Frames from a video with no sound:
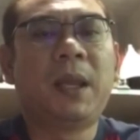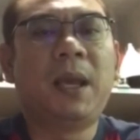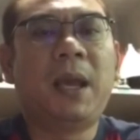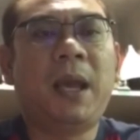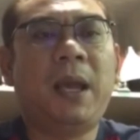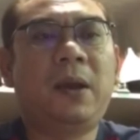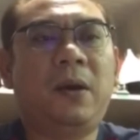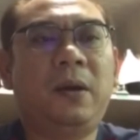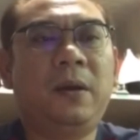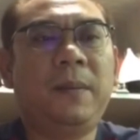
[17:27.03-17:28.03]

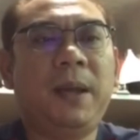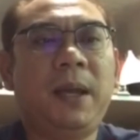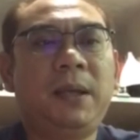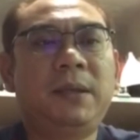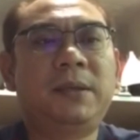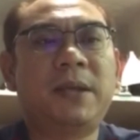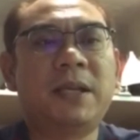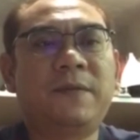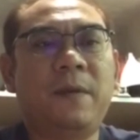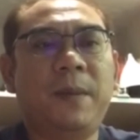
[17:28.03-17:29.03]
Economic
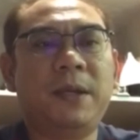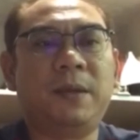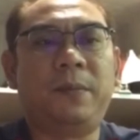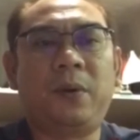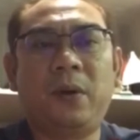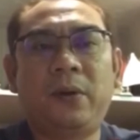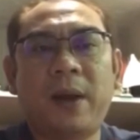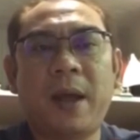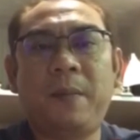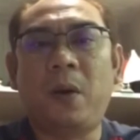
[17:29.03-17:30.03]
Transformation
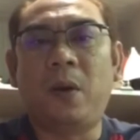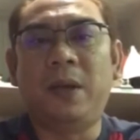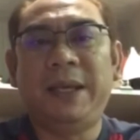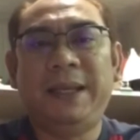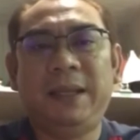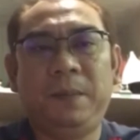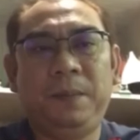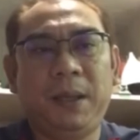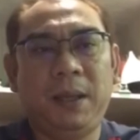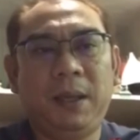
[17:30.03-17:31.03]
Program or
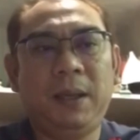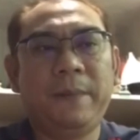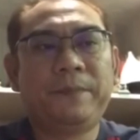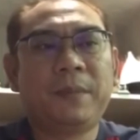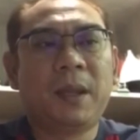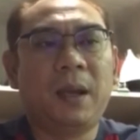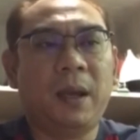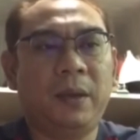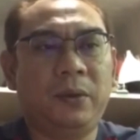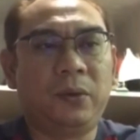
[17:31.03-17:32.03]
ETP,
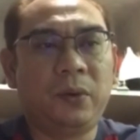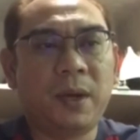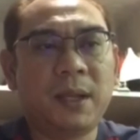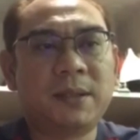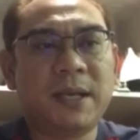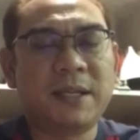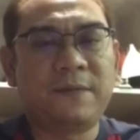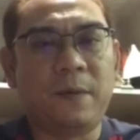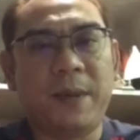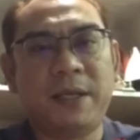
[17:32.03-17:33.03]
and Rural
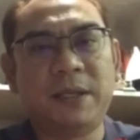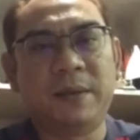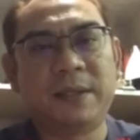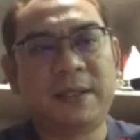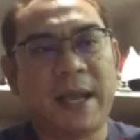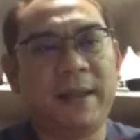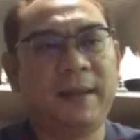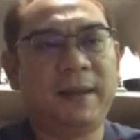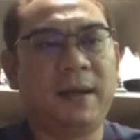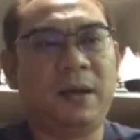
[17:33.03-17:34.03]
Transformation
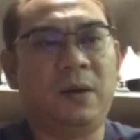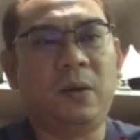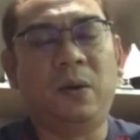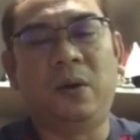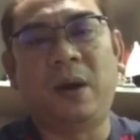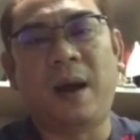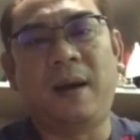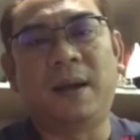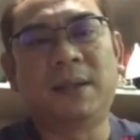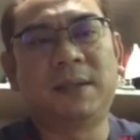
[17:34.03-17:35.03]
Center or
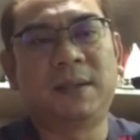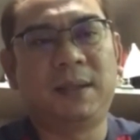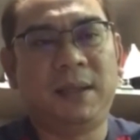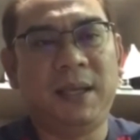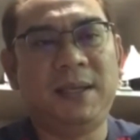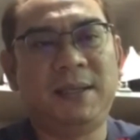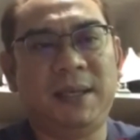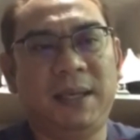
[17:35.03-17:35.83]
RTC.